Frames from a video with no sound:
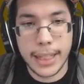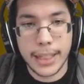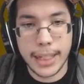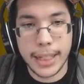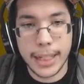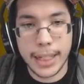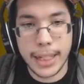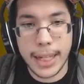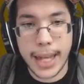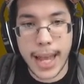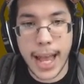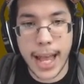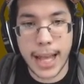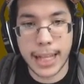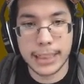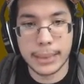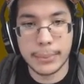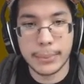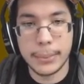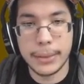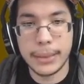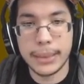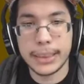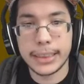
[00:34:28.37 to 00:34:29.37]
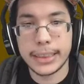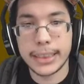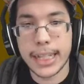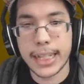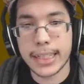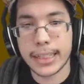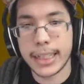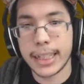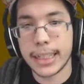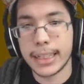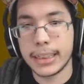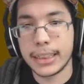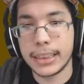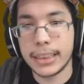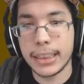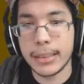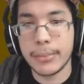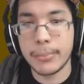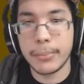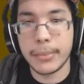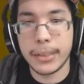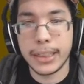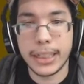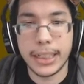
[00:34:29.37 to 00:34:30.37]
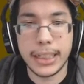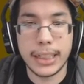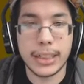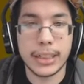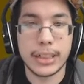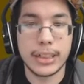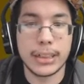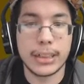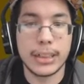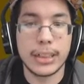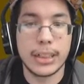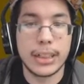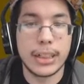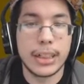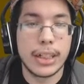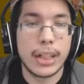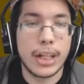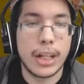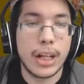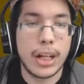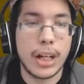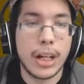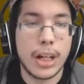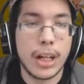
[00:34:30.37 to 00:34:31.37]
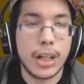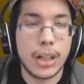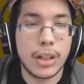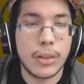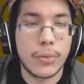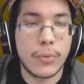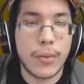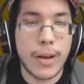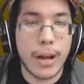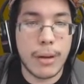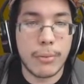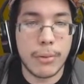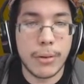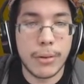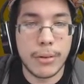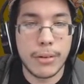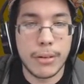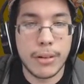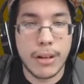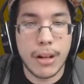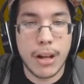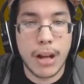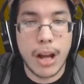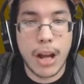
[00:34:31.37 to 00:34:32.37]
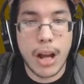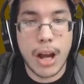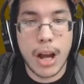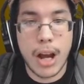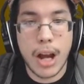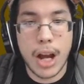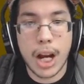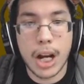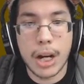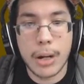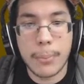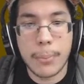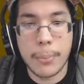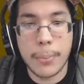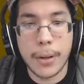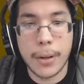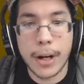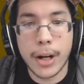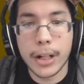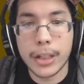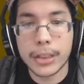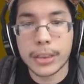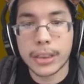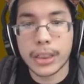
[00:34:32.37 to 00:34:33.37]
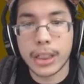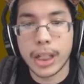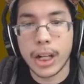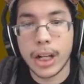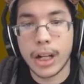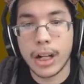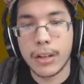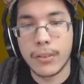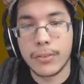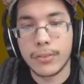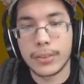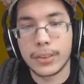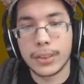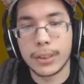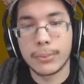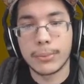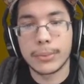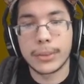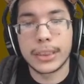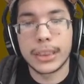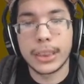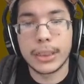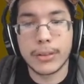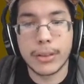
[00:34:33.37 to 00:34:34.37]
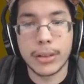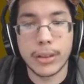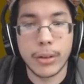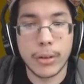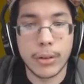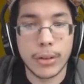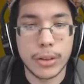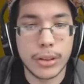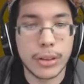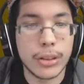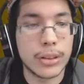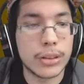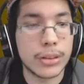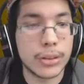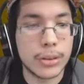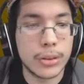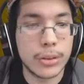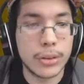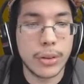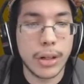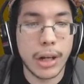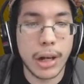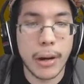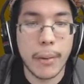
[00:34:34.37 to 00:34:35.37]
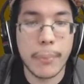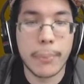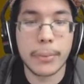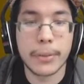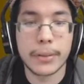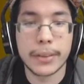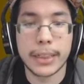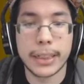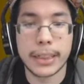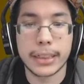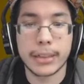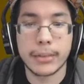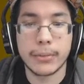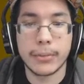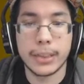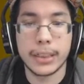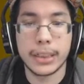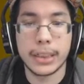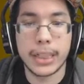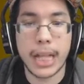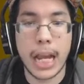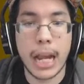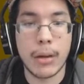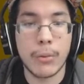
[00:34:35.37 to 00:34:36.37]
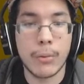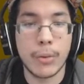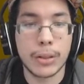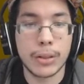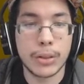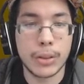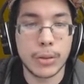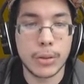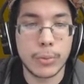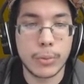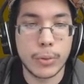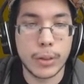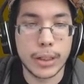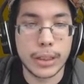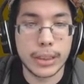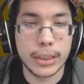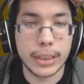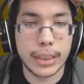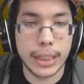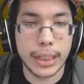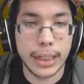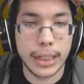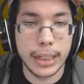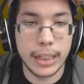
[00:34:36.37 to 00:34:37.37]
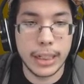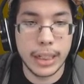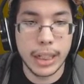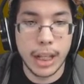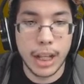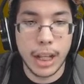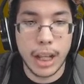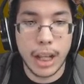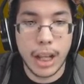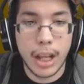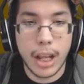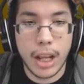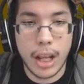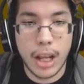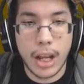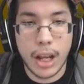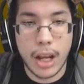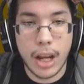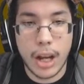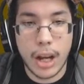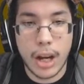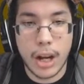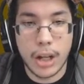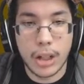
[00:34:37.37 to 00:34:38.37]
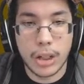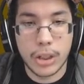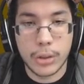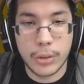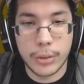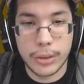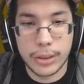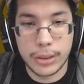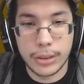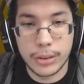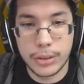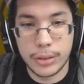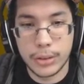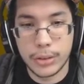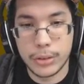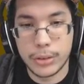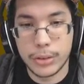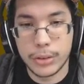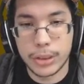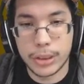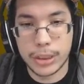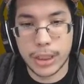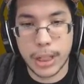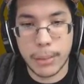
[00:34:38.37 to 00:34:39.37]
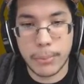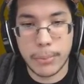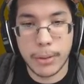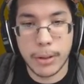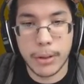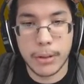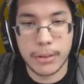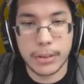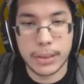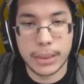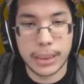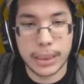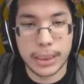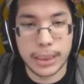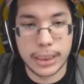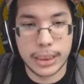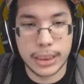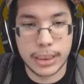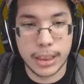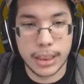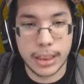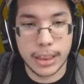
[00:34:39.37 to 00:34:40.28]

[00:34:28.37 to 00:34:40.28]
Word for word: It has been said that the gym leader of Rabel are parts of some secret order to help protect the region. I wonder what they are going to do to stop all these